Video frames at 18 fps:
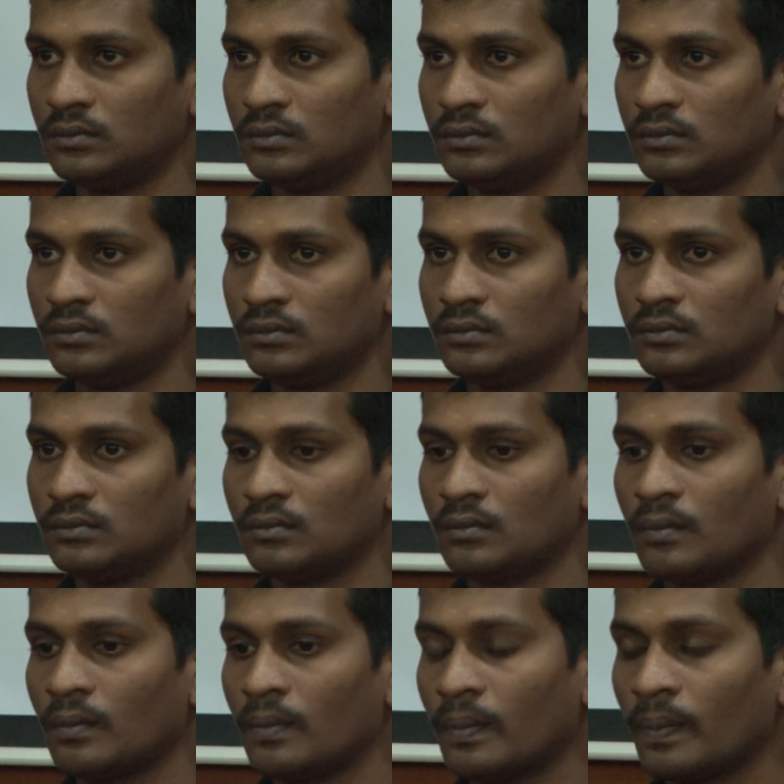
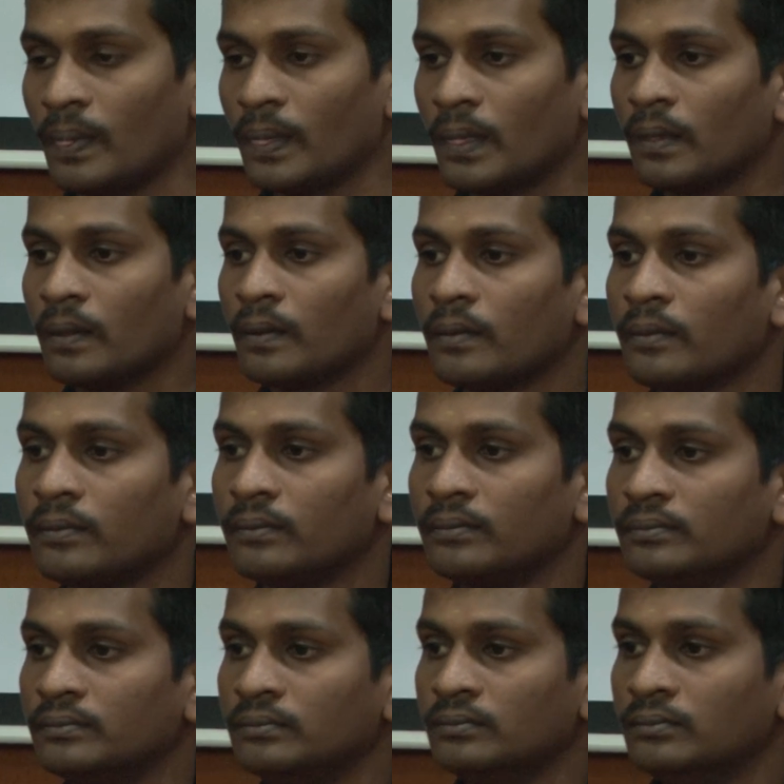U, concentrating on the
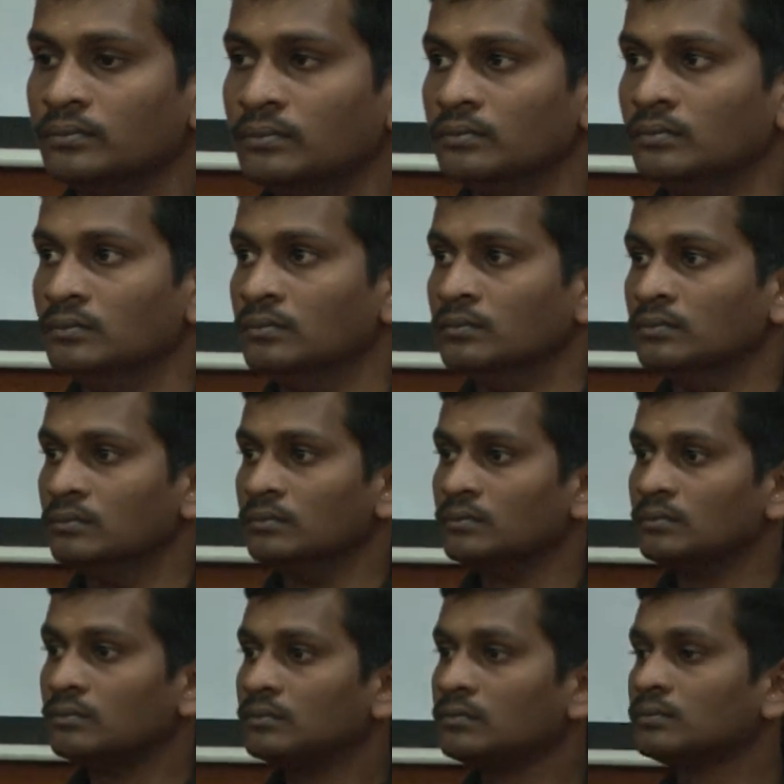mid region of the
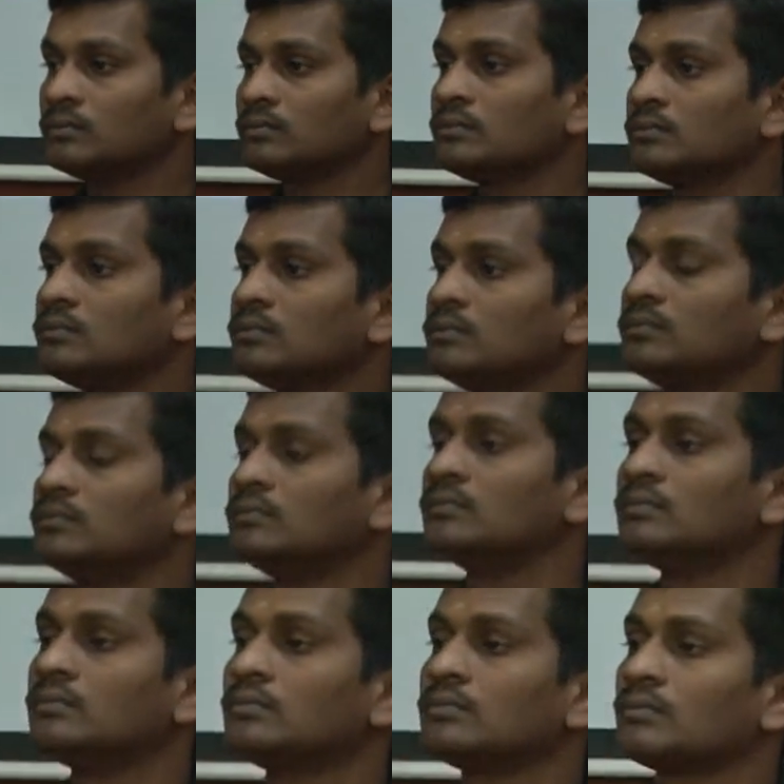body
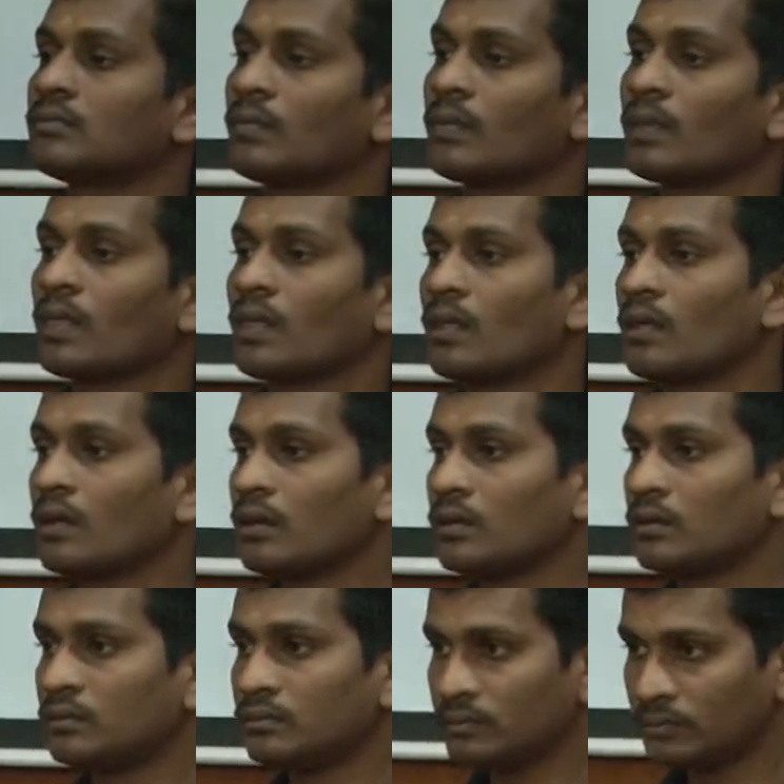and enhancing and
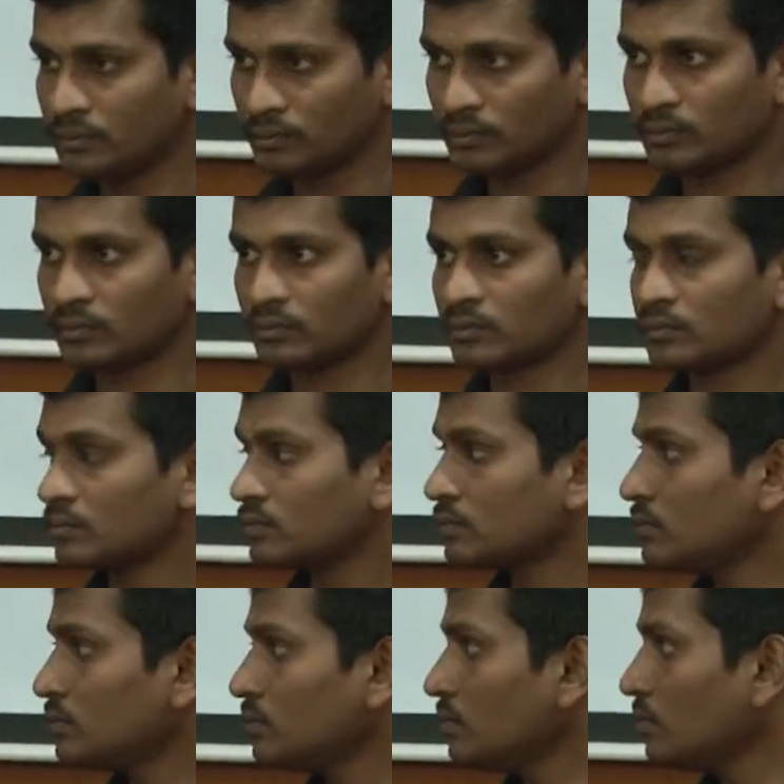circulating the
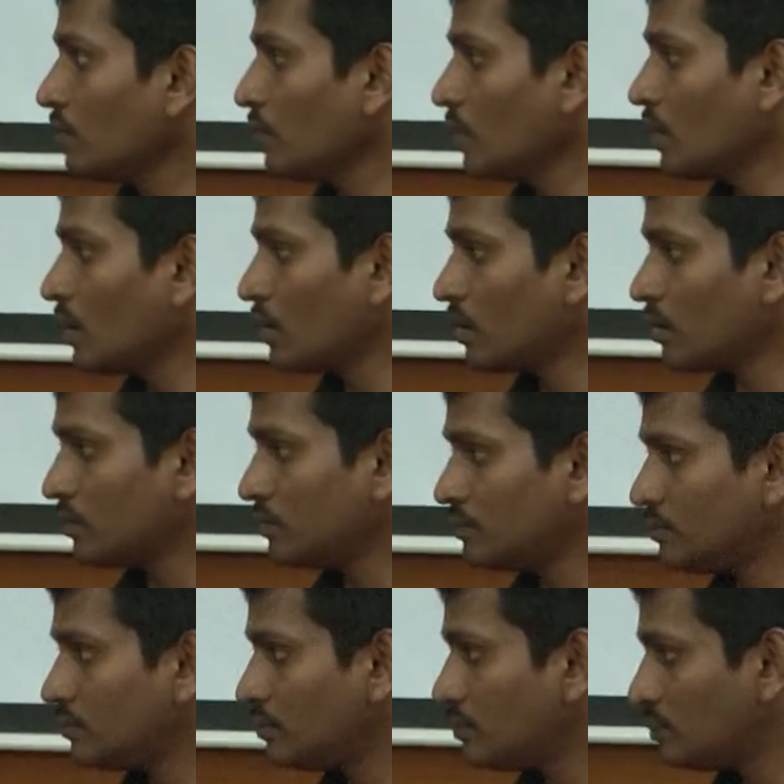energy in this
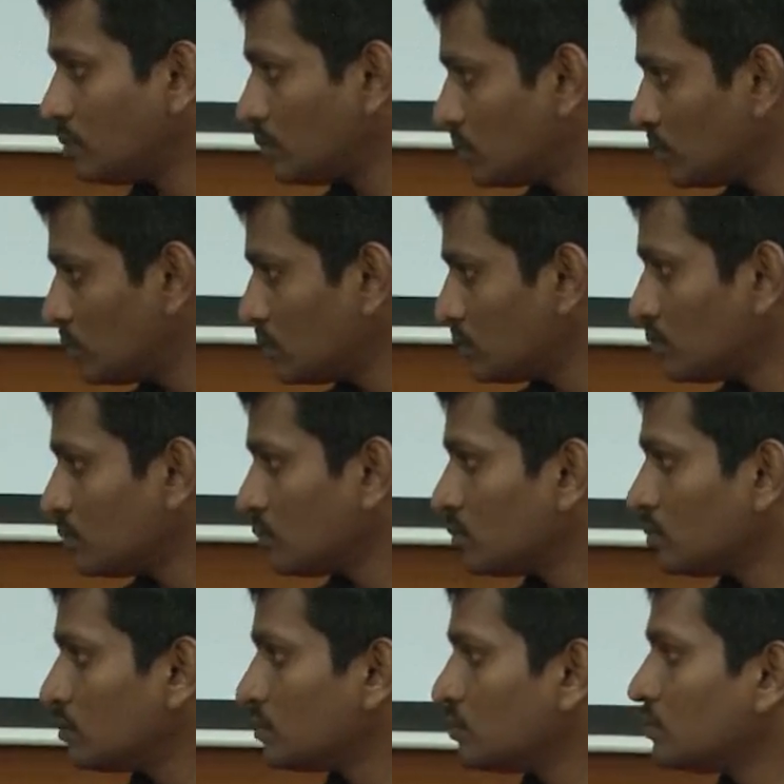area.
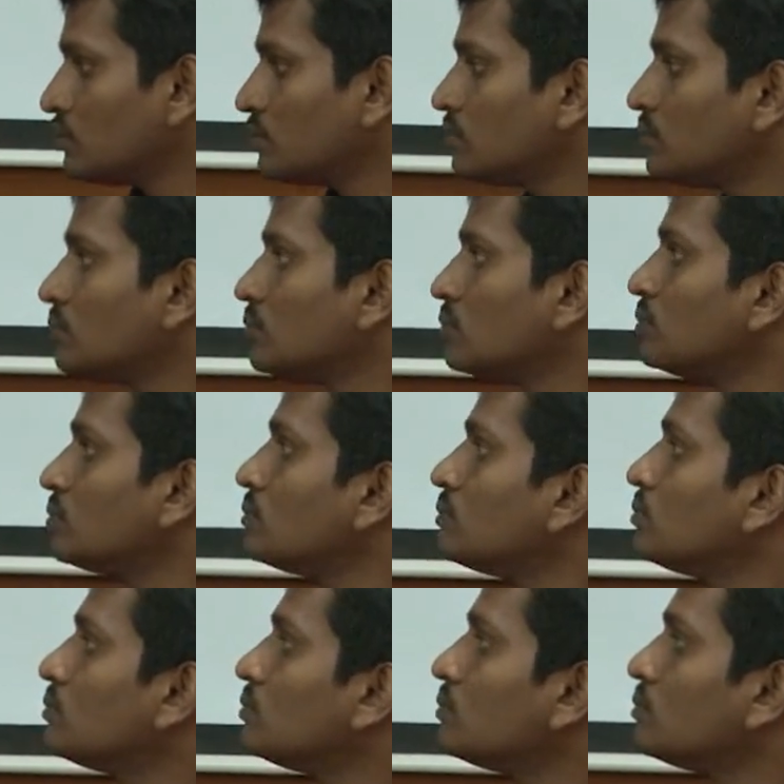And
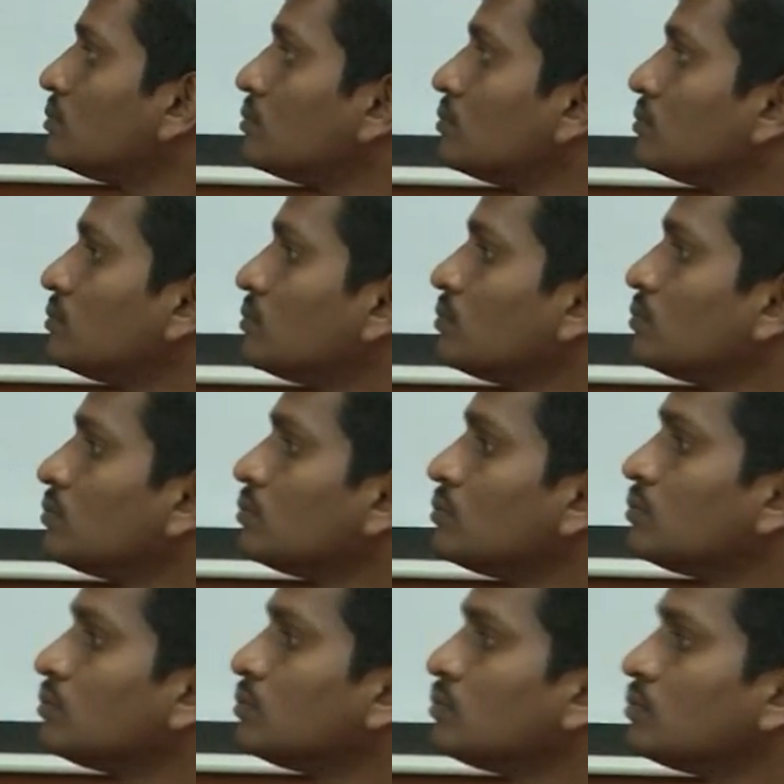again, 3 rounds
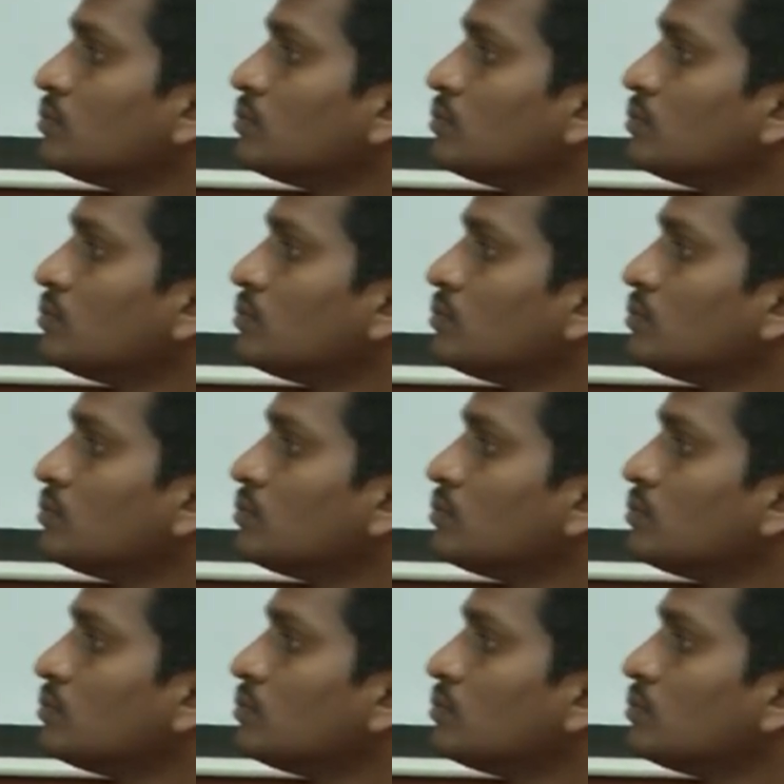we'll be